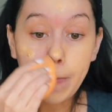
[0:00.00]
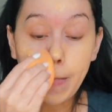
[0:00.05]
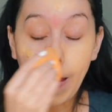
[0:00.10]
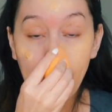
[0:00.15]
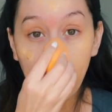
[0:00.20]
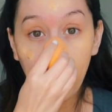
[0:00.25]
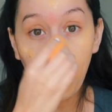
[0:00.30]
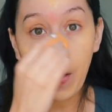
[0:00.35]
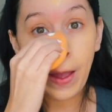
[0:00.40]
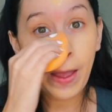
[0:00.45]

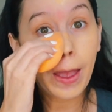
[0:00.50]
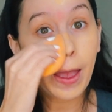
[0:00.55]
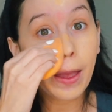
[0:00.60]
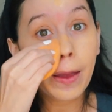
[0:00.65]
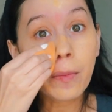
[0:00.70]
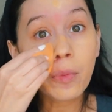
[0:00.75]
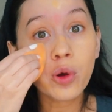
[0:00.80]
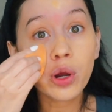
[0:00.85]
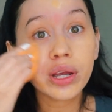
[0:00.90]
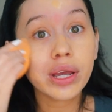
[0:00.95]
So I
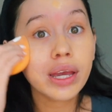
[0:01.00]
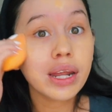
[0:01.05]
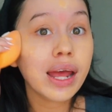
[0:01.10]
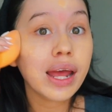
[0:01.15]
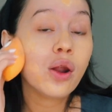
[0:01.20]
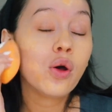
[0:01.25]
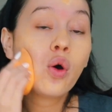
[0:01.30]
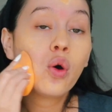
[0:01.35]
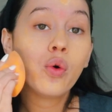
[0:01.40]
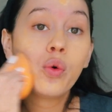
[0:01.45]
am working at
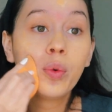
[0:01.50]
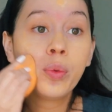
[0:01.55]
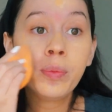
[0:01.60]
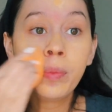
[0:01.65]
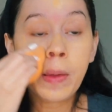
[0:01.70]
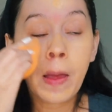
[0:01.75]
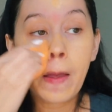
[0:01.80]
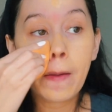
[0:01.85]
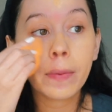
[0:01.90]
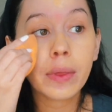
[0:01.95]
home.
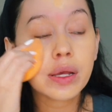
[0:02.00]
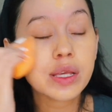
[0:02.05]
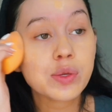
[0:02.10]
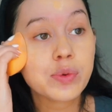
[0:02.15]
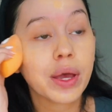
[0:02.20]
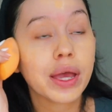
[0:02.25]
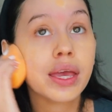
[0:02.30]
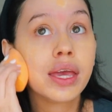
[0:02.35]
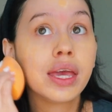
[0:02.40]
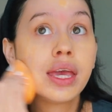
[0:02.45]
That's
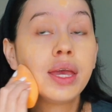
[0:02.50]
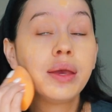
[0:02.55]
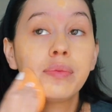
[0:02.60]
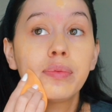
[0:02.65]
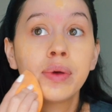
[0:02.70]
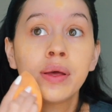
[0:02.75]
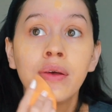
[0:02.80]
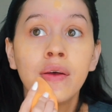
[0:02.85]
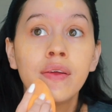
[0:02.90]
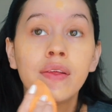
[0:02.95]
why I keep
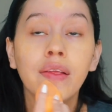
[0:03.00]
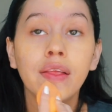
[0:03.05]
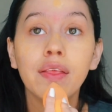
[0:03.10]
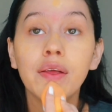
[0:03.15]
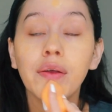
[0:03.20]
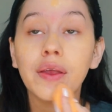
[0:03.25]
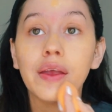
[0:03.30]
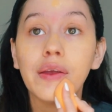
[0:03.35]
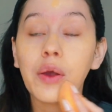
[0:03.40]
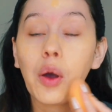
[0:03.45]

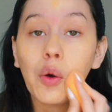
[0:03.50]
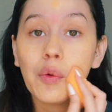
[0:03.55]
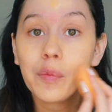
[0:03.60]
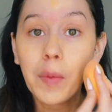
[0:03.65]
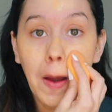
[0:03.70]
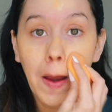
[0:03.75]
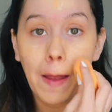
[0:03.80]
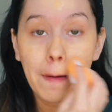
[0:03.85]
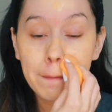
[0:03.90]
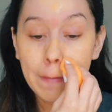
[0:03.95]
looking over
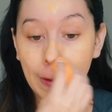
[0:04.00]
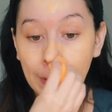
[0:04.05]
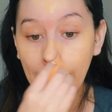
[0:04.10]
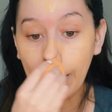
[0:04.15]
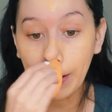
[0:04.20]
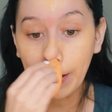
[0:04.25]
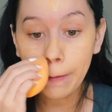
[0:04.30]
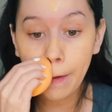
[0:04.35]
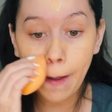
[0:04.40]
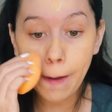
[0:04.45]
at my
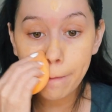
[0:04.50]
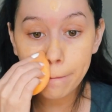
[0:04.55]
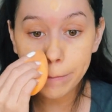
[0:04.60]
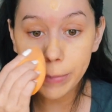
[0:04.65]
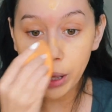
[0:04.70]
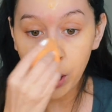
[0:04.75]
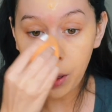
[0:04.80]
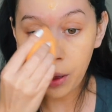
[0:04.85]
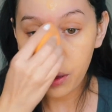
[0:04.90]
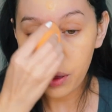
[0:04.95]
laptop.
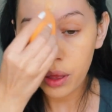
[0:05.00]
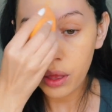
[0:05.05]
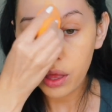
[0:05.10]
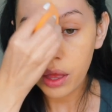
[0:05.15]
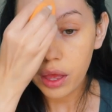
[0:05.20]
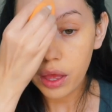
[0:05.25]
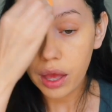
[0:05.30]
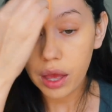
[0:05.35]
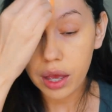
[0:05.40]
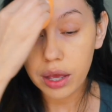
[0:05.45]

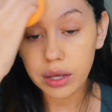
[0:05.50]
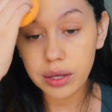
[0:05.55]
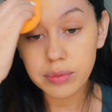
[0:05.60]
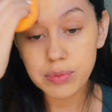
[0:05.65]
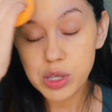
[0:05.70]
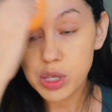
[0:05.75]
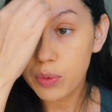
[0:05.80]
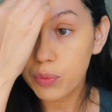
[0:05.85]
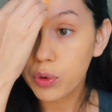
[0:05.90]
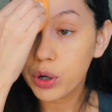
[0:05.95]

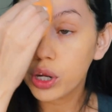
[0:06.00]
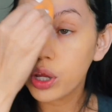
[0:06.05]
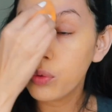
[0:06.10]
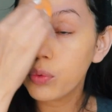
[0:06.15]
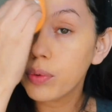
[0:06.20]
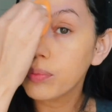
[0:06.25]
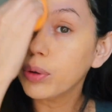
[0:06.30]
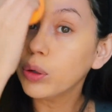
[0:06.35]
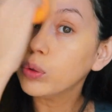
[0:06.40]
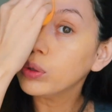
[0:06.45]
So I'm working
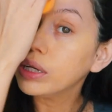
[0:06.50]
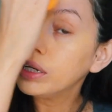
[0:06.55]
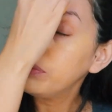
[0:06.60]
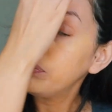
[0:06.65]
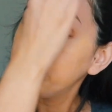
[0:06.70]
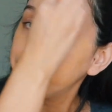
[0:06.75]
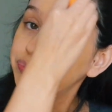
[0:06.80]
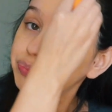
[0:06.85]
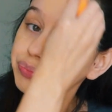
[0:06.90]
remotely.